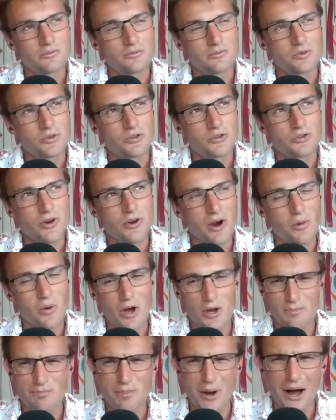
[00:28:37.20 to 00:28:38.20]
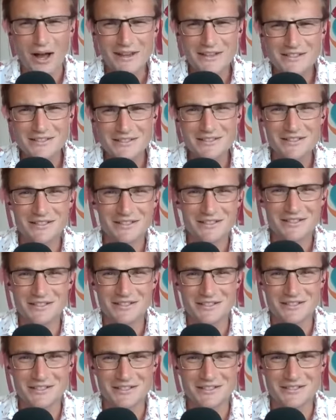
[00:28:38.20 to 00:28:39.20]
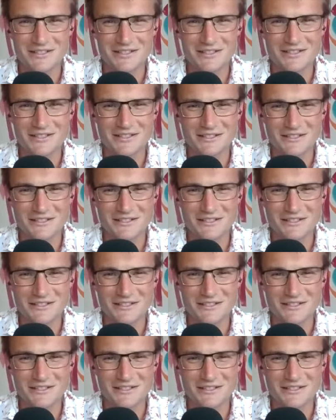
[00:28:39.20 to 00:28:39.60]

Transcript: what's the right word bind it's